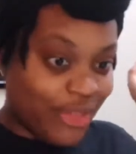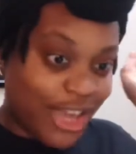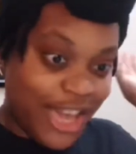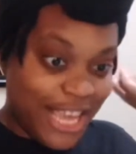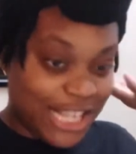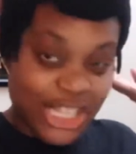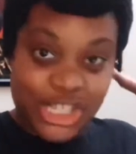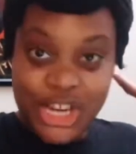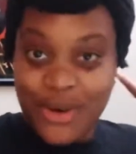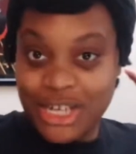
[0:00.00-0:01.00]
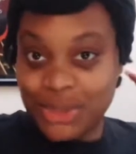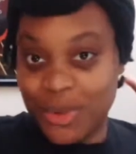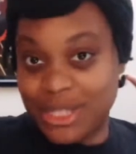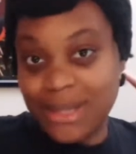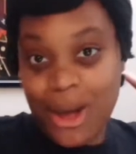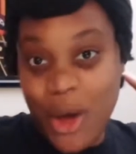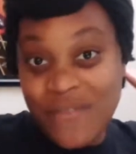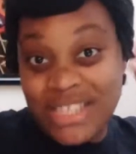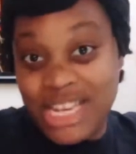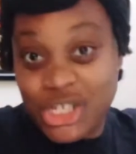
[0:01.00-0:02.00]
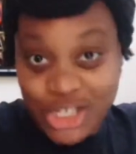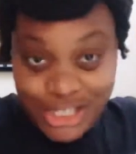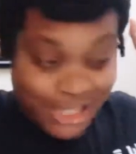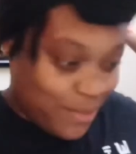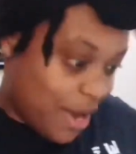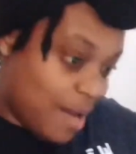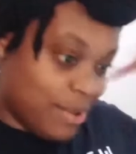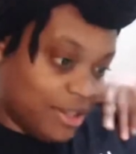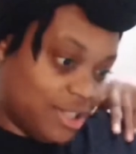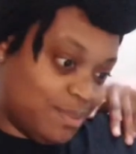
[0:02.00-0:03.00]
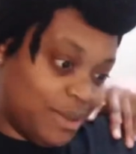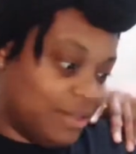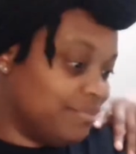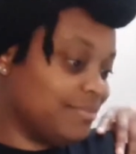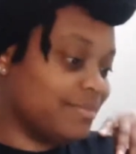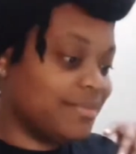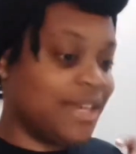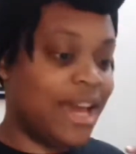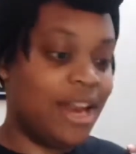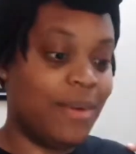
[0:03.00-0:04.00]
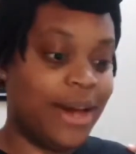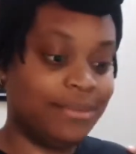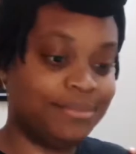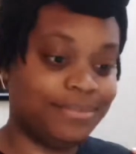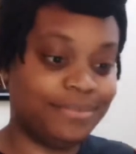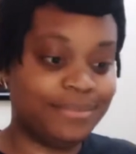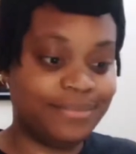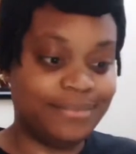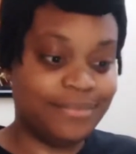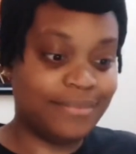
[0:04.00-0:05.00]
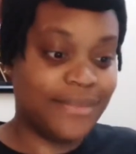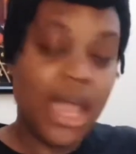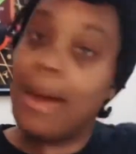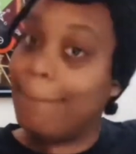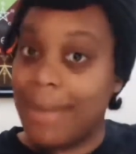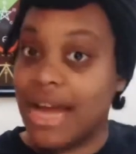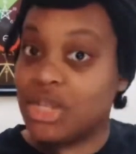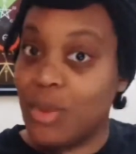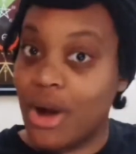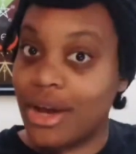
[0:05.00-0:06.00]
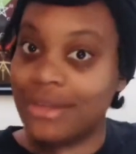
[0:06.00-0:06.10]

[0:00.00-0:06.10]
guess, I don't know, I just want to start a conversation and see what happens. But anyway, back to work.